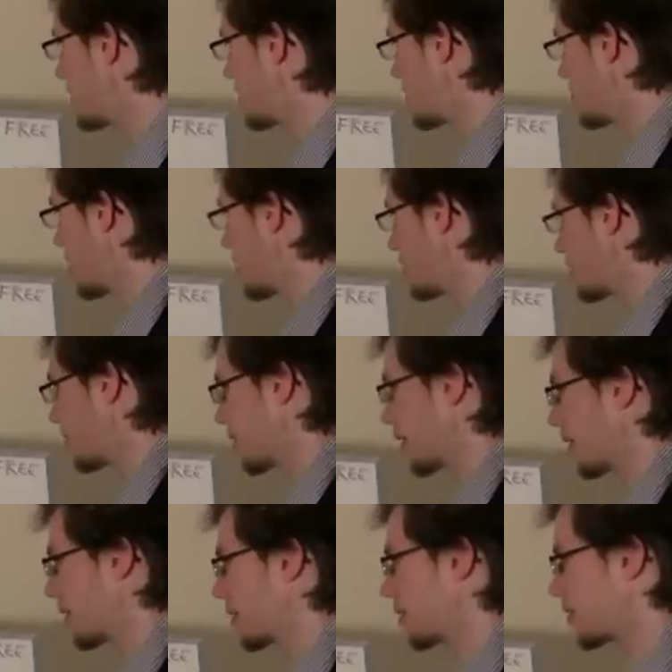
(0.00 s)
and D major
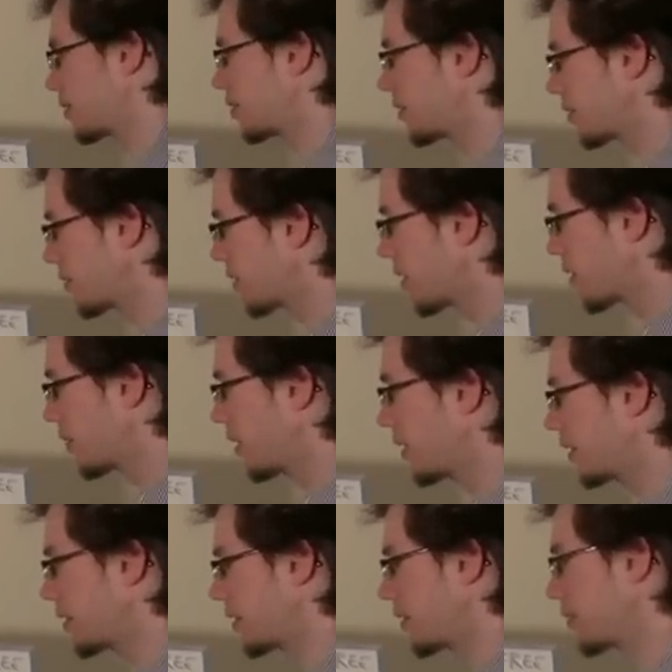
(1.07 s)
are the two
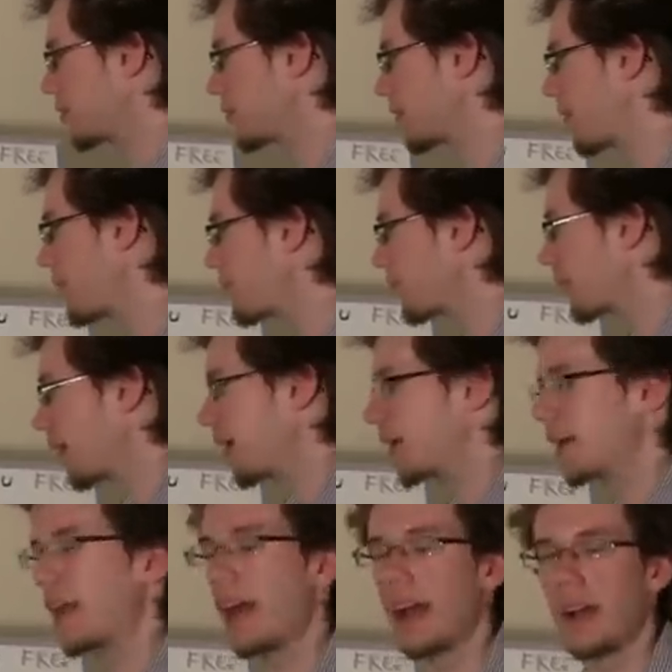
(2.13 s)
relatives.
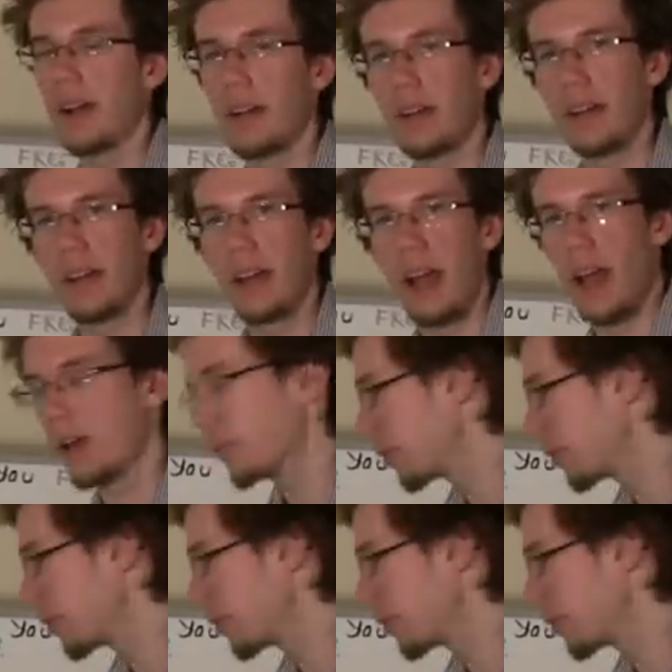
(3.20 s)
Now, I